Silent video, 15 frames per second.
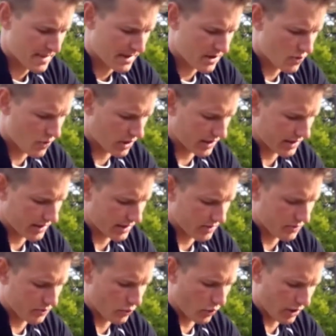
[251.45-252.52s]
you want to
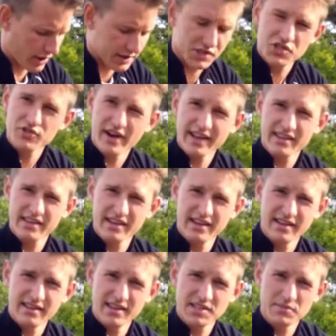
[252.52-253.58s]
work on
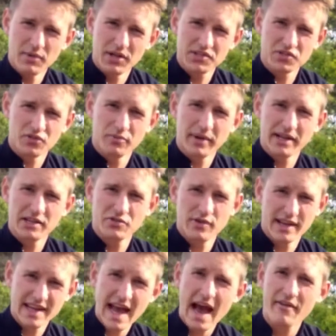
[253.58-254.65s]
strengthening this muscle by
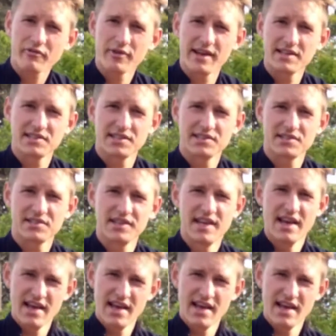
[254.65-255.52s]
doing calf raises.